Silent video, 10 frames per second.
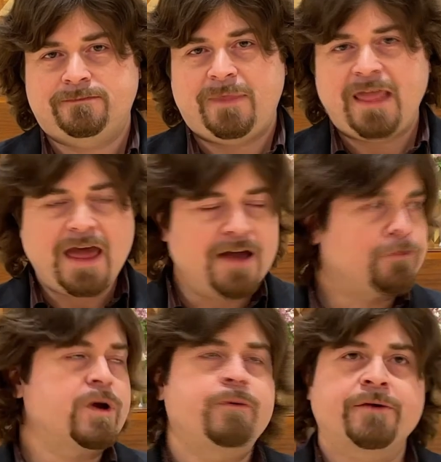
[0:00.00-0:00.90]

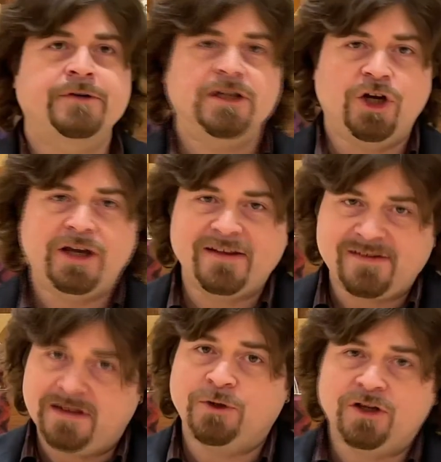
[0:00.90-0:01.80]
Everywhere we look is
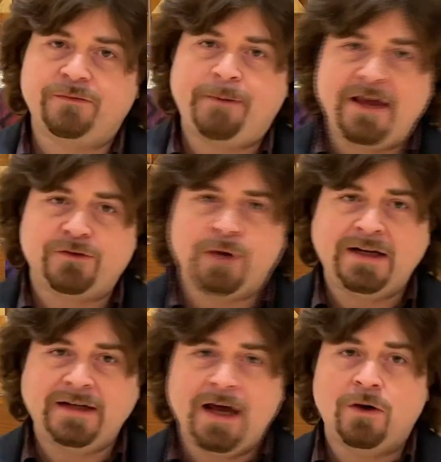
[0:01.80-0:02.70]
liminal space right
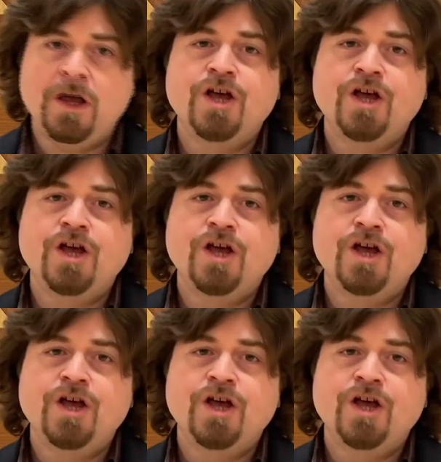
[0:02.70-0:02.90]
now.